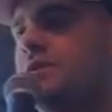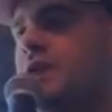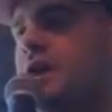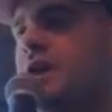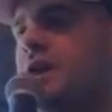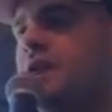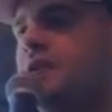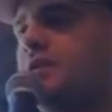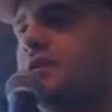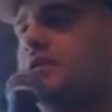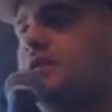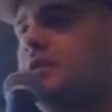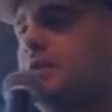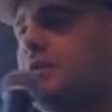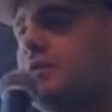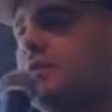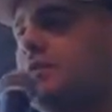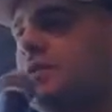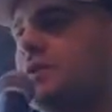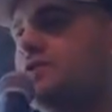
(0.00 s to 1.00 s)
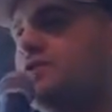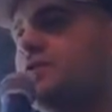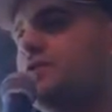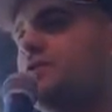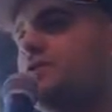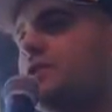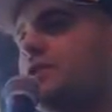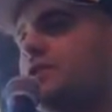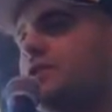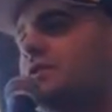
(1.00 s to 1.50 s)
Zhang and
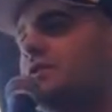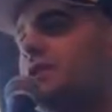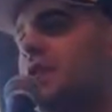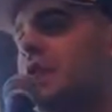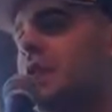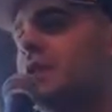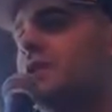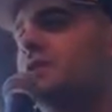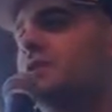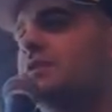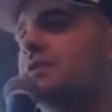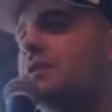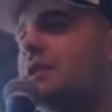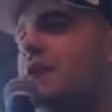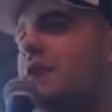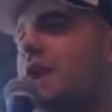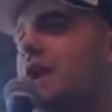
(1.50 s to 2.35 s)
Richardson, Lydon,